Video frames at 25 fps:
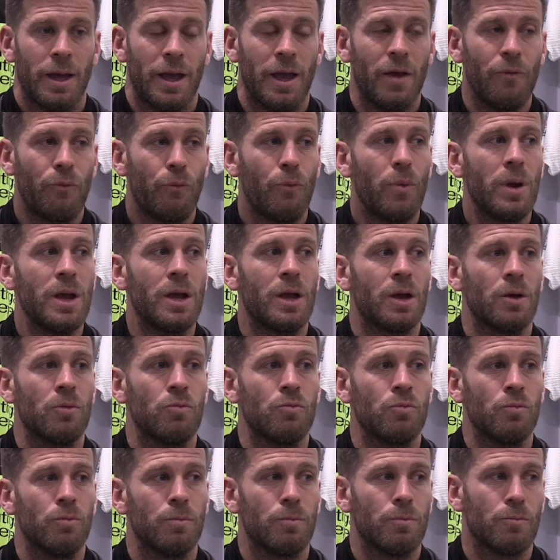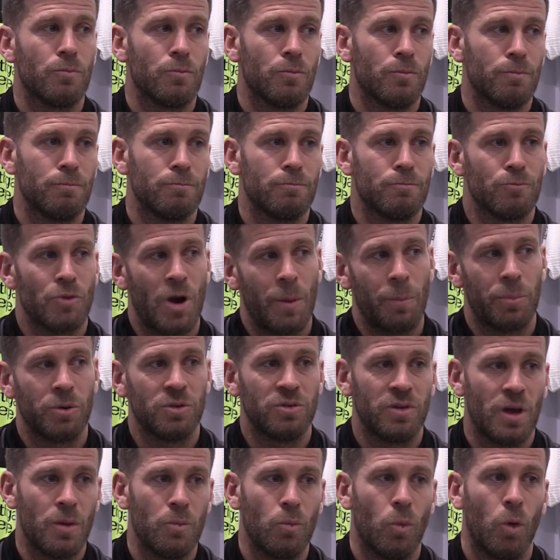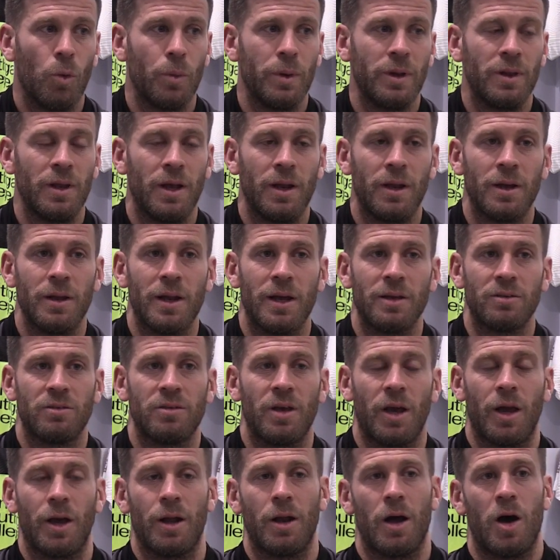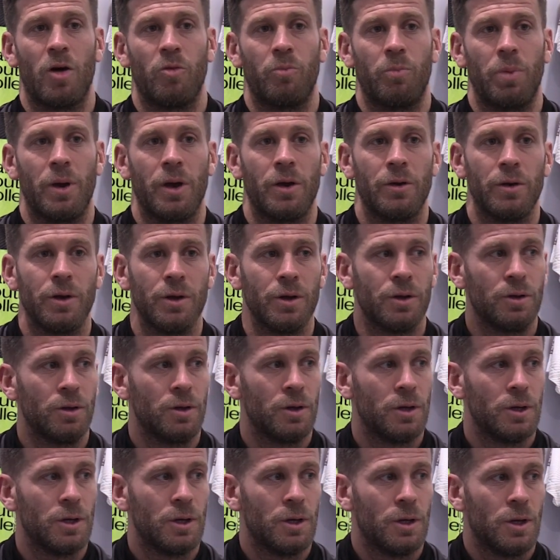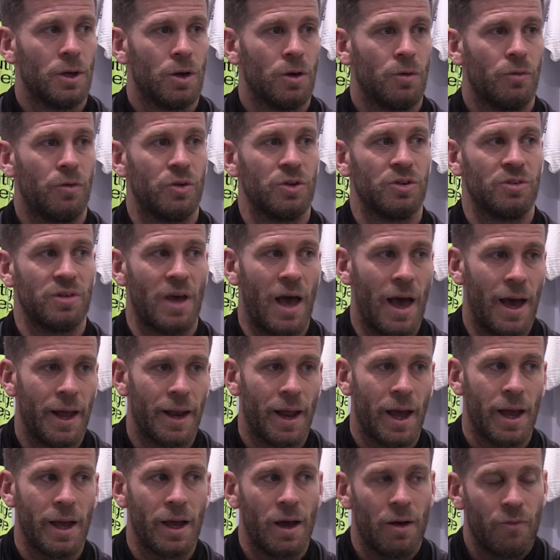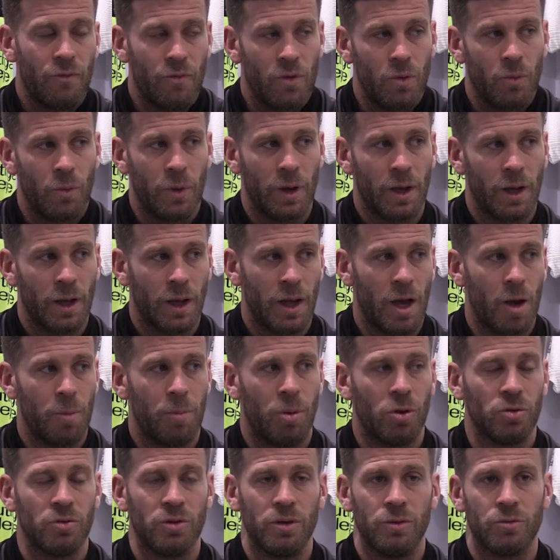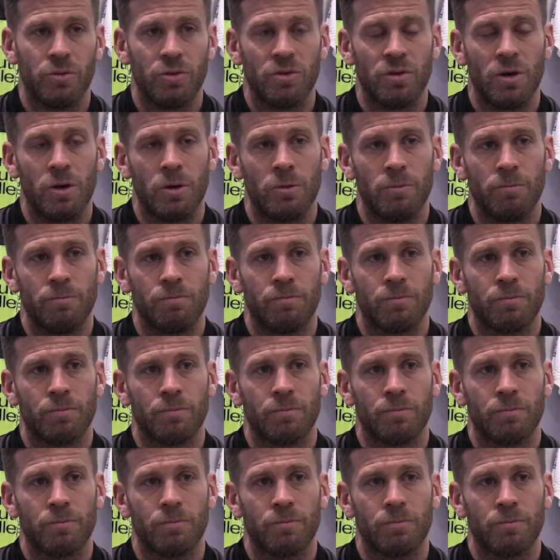if we can represent what we did in that second half period for Saturday, I think we can get a positive result.